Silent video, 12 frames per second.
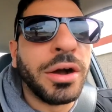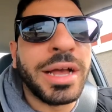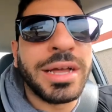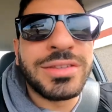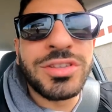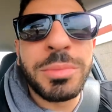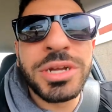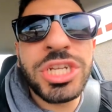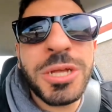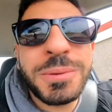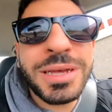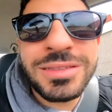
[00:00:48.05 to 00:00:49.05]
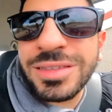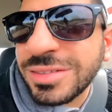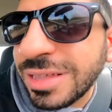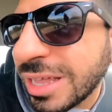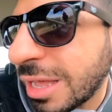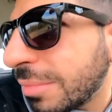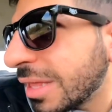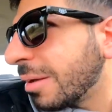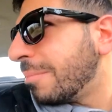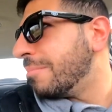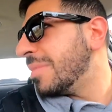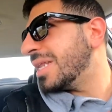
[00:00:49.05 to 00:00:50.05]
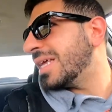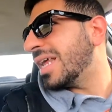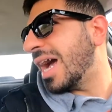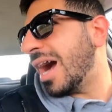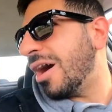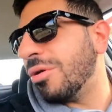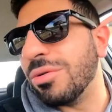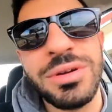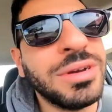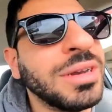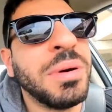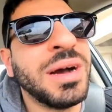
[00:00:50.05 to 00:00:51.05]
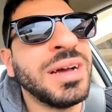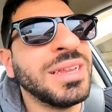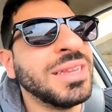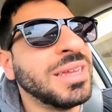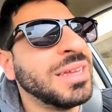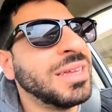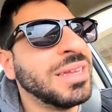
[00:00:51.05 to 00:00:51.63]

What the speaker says: Okay, so my GPS is saying I'm like a minute out, but